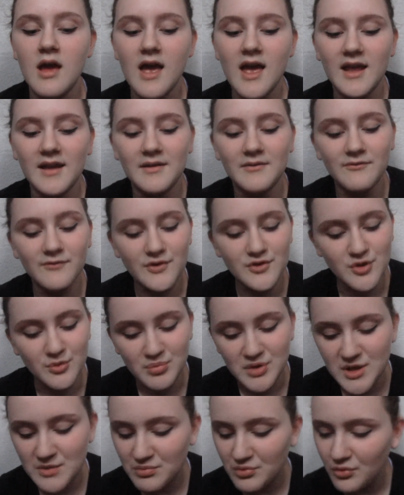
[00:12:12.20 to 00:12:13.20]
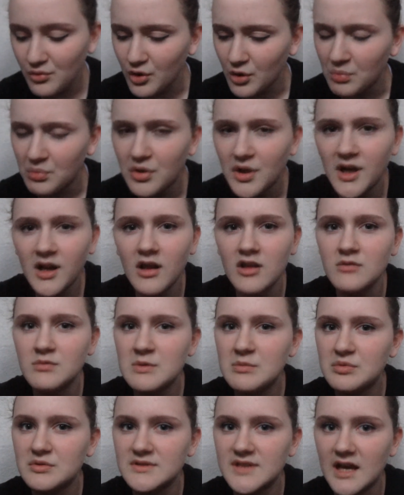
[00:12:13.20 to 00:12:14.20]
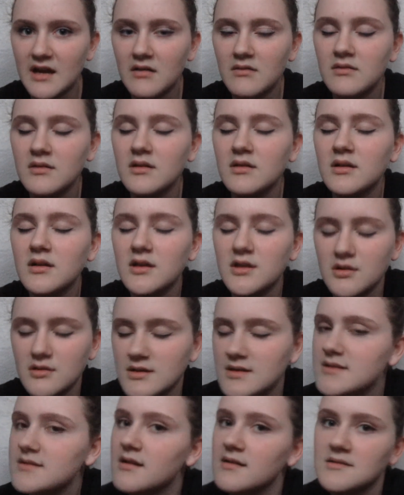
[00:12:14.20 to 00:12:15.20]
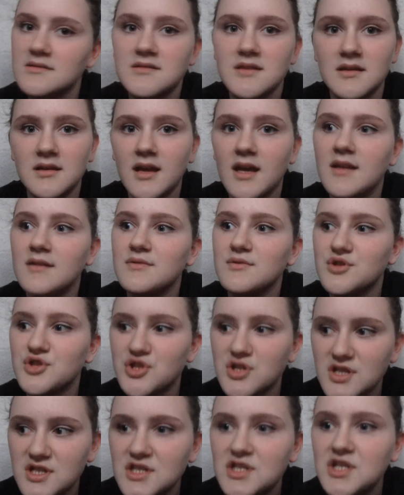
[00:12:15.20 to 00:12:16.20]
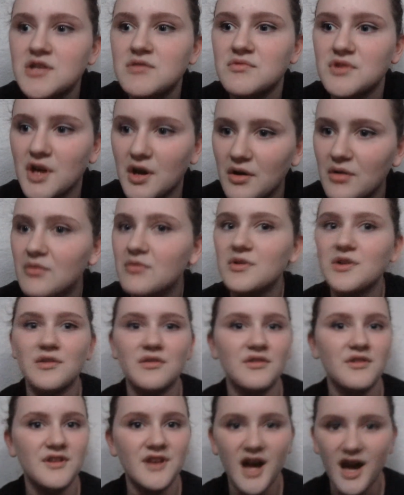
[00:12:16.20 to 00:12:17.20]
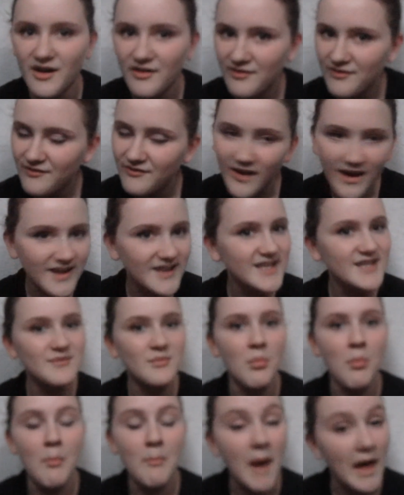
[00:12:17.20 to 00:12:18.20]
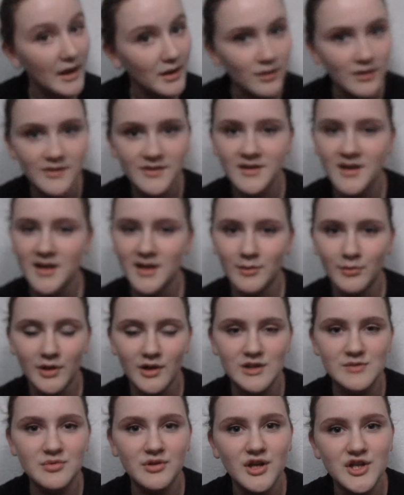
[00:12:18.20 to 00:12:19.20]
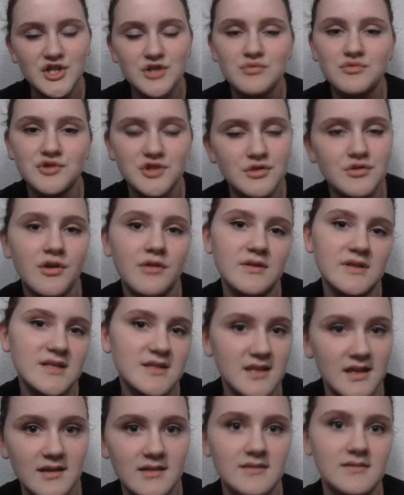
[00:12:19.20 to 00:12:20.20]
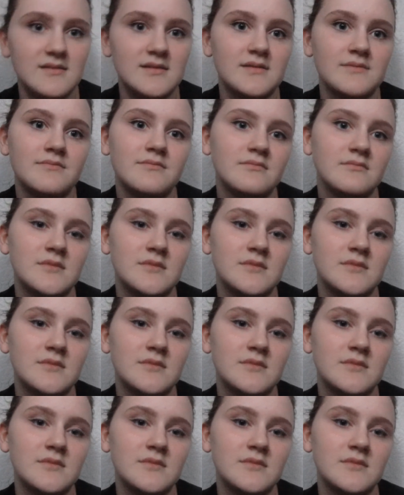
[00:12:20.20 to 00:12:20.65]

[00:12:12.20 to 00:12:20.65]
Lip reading: And for the people who are putting other people down, you're disgusting. And just so you know, you're not fucking better than anyone else because you do those things.